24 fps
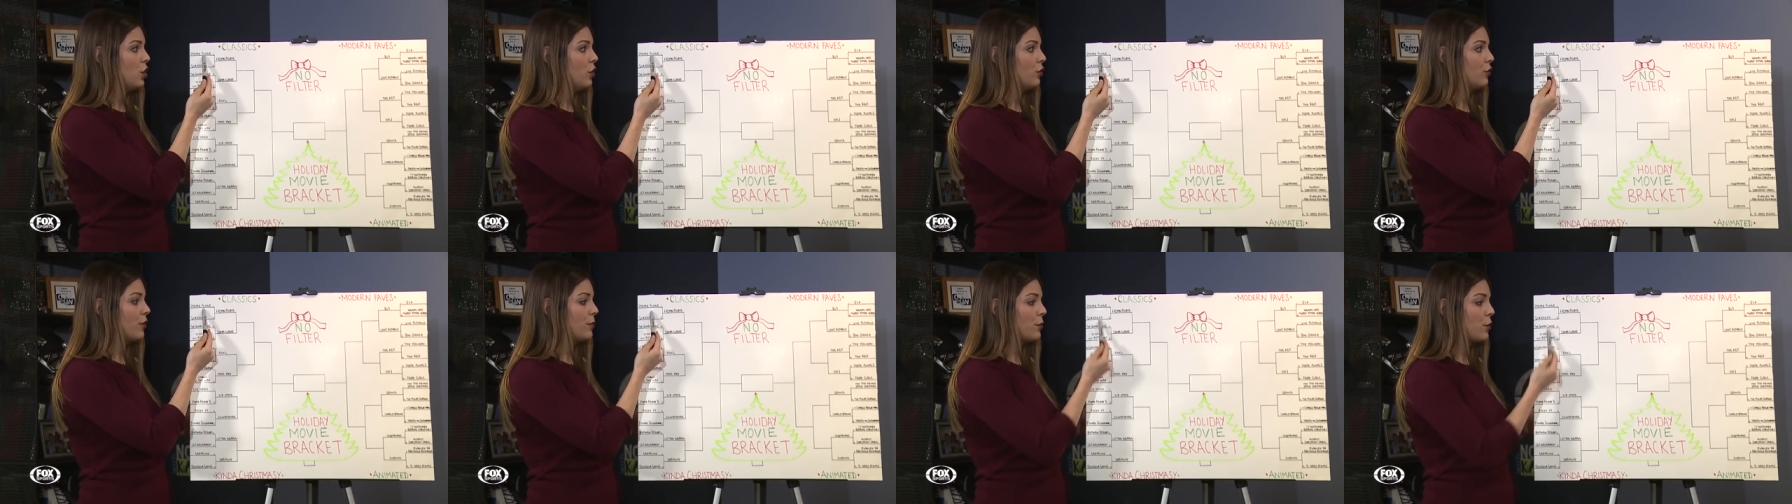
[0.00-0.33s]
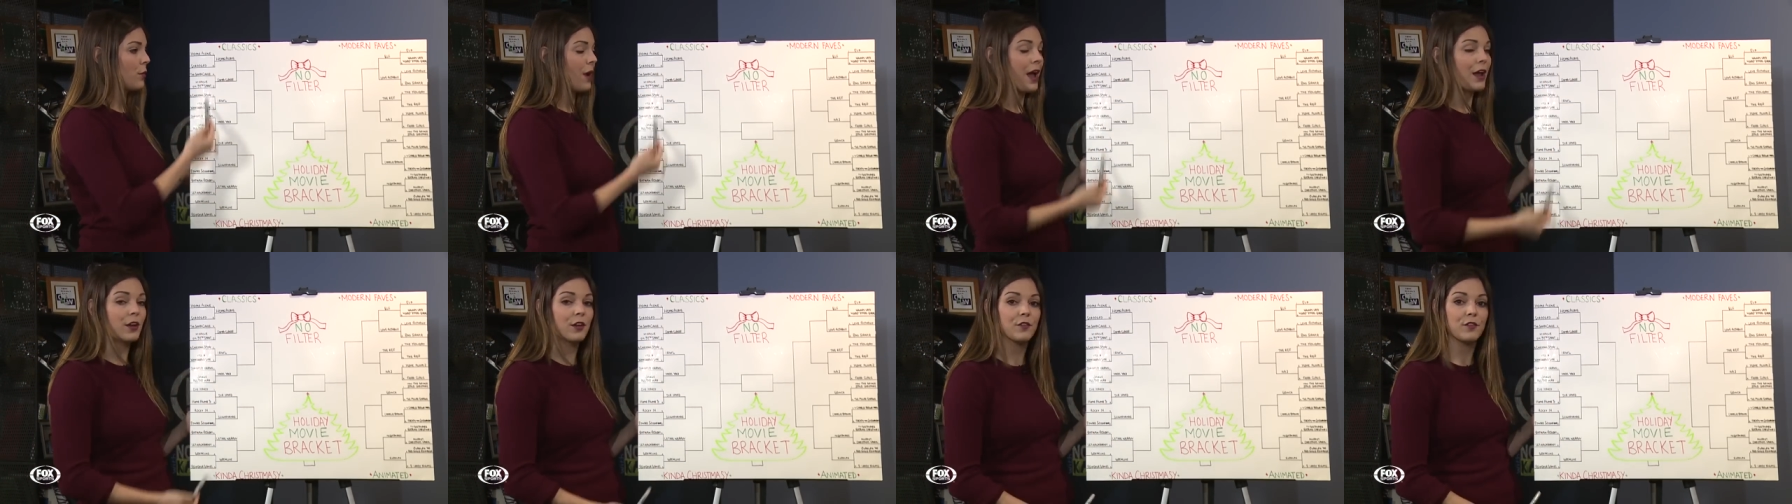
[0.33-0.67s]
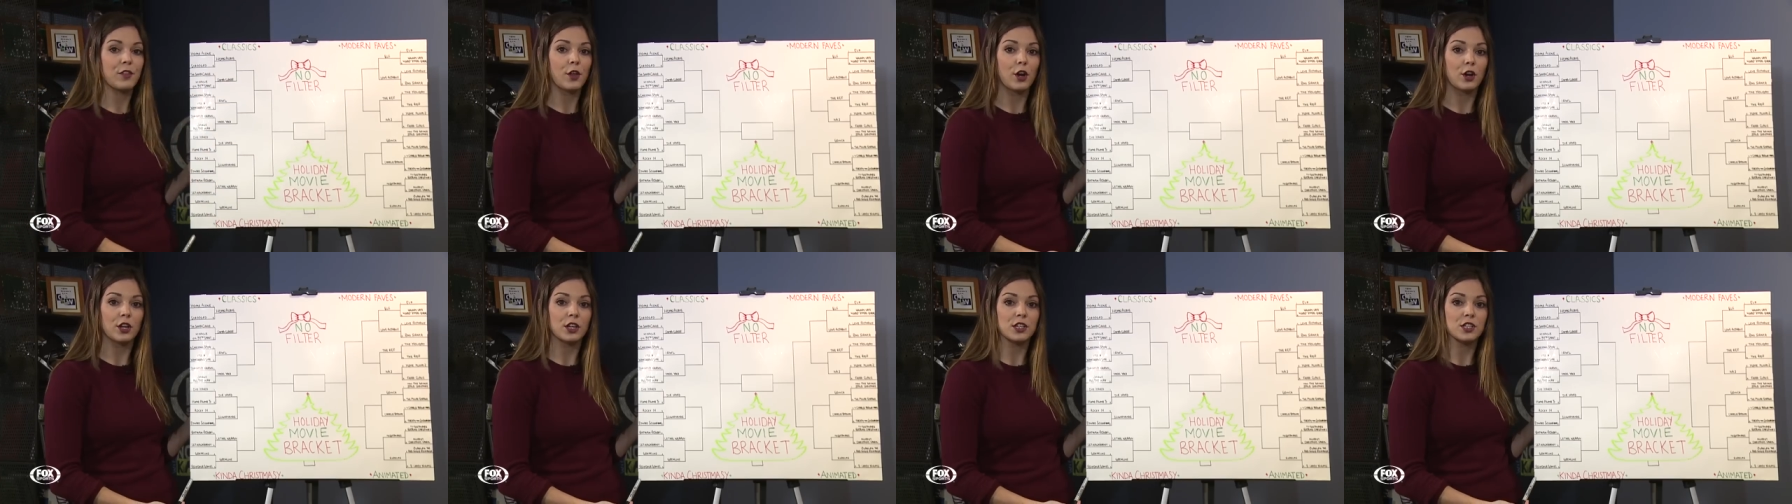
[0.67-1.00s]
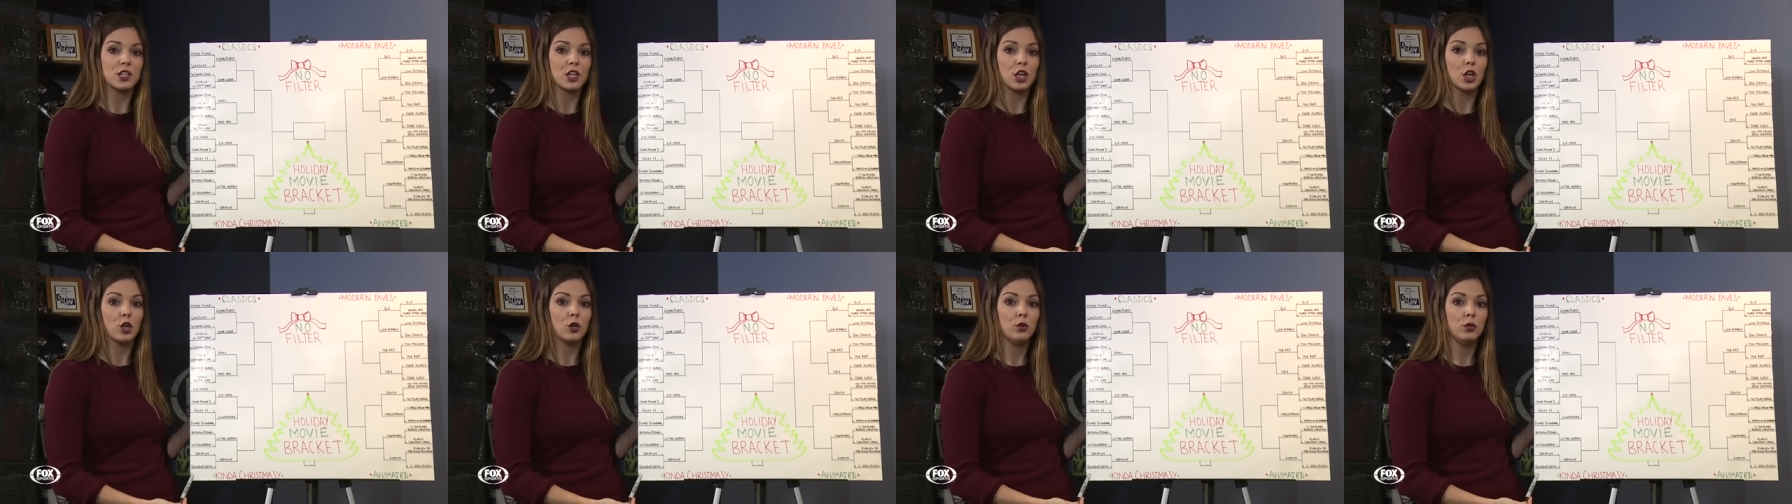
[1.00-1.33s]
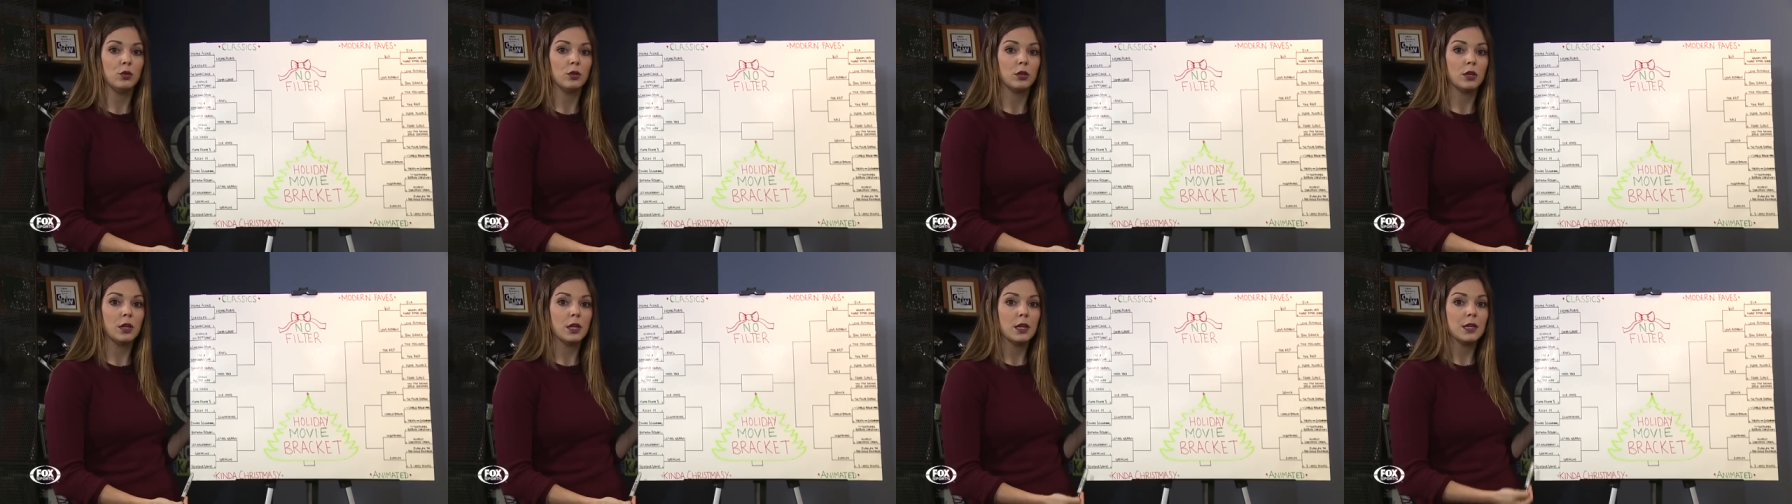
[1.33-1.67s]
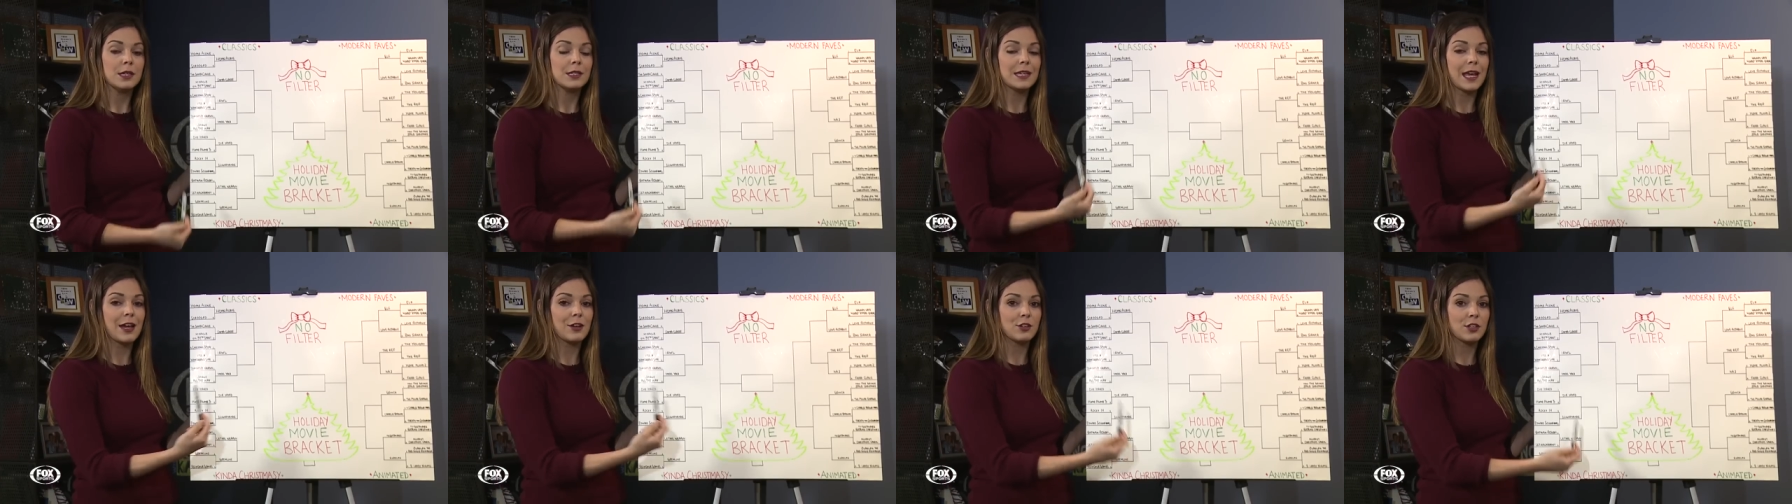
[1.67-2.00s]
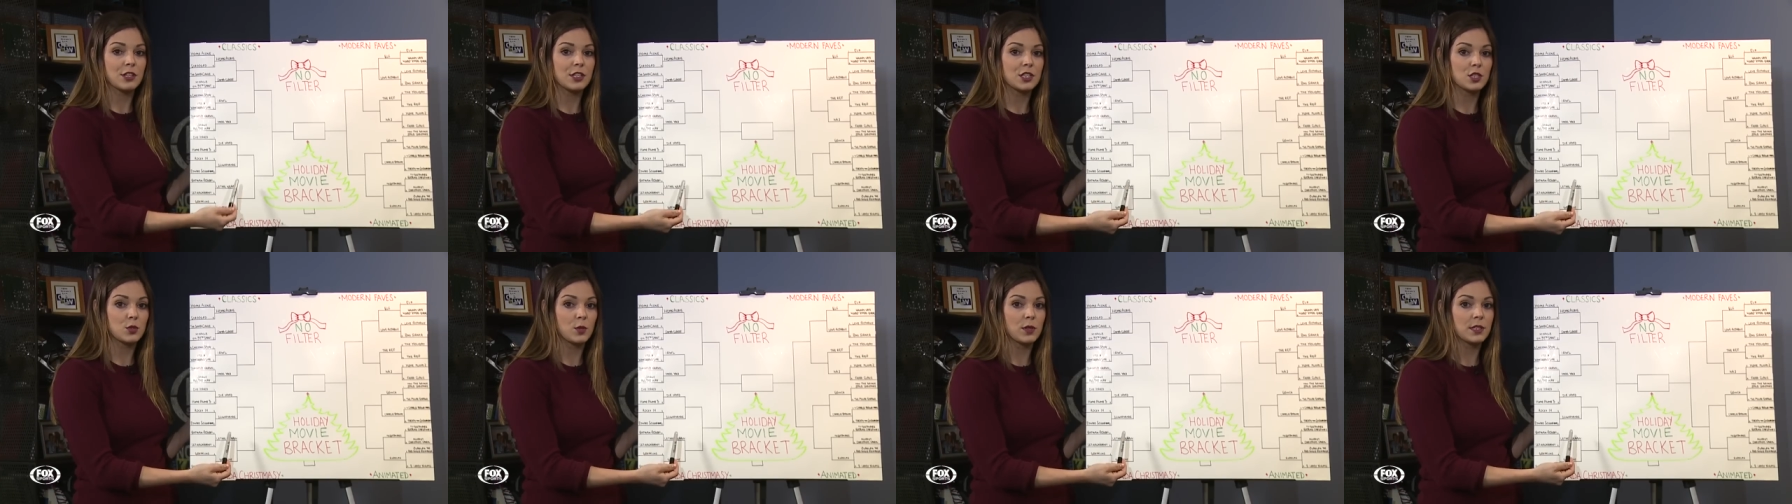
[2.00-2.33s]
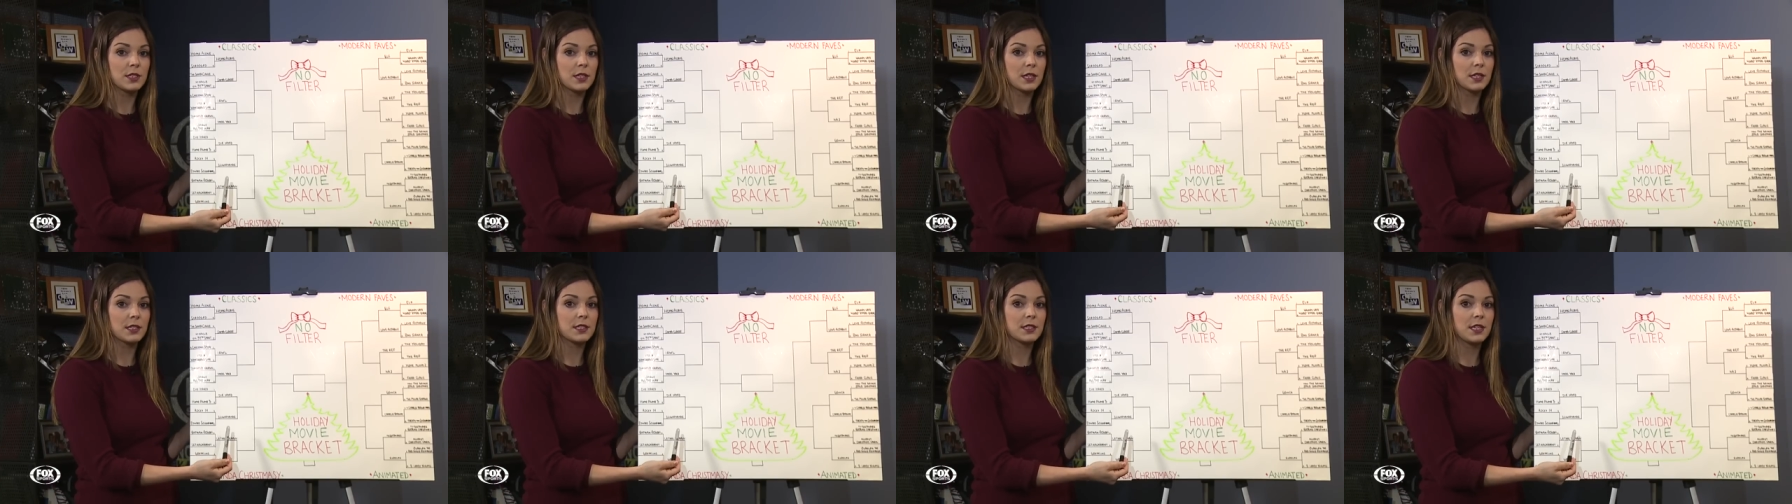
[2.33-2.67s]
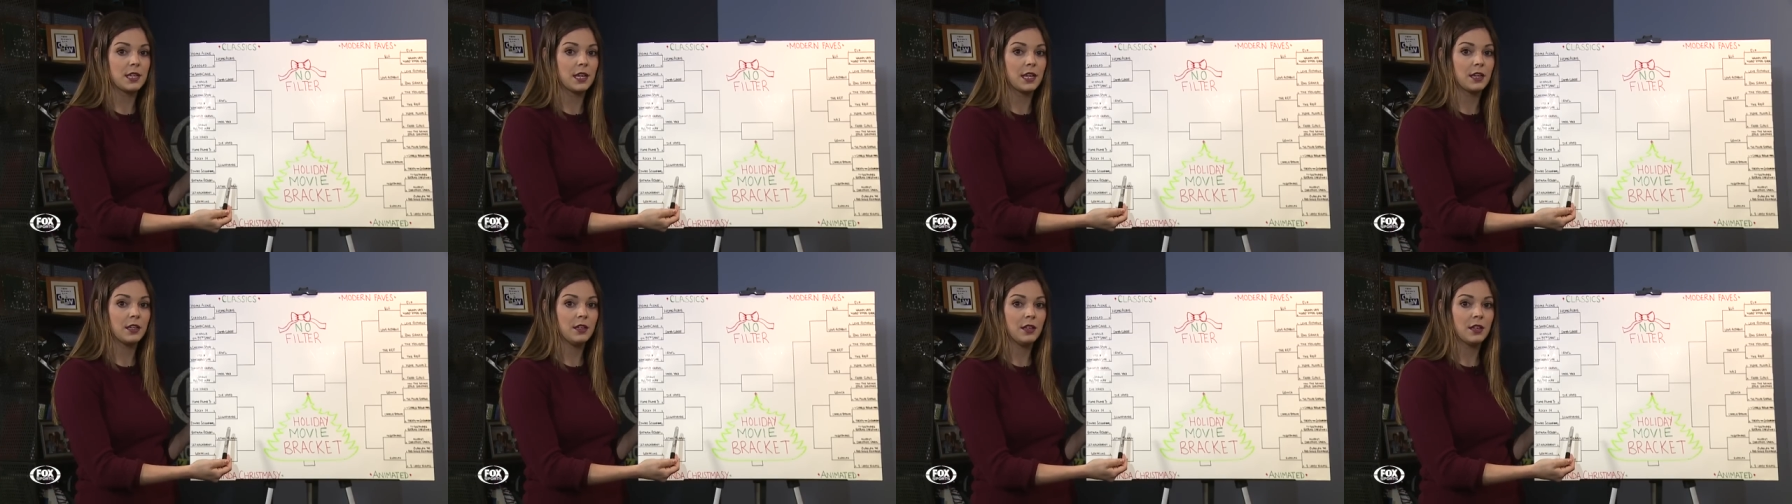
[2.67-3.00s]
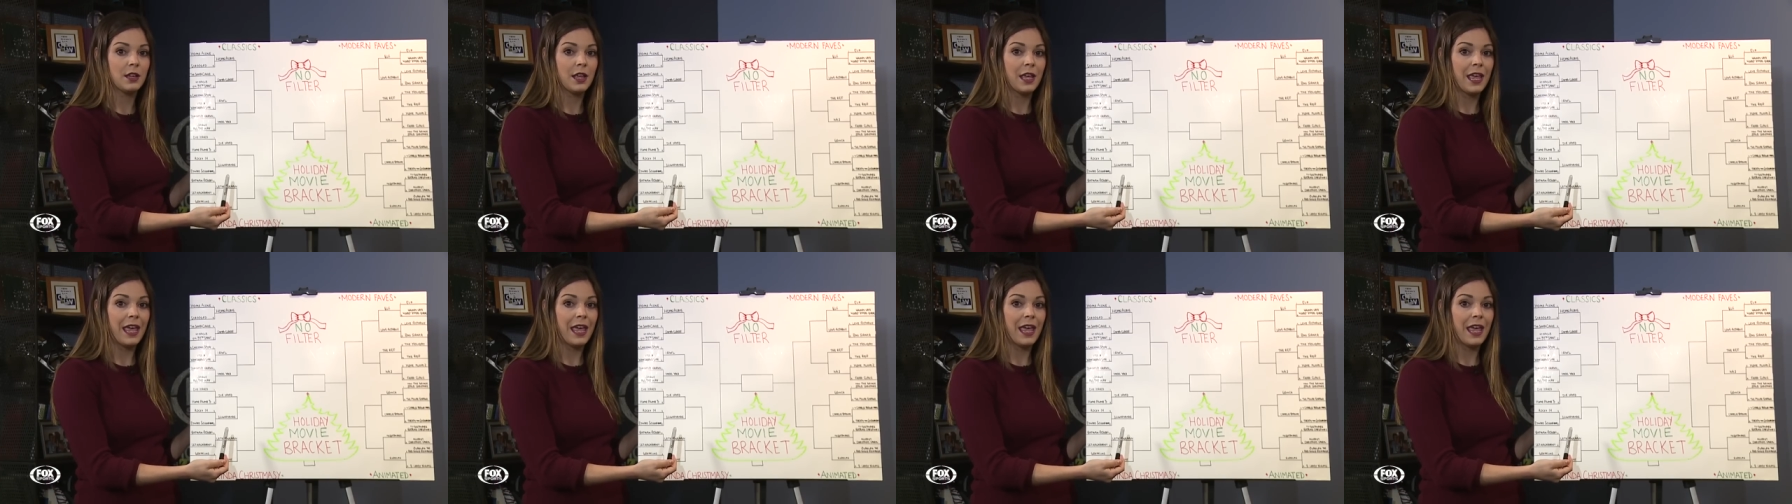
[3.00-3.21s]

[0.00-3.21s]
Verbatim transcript: from the round of 32 down to the Sweet 16.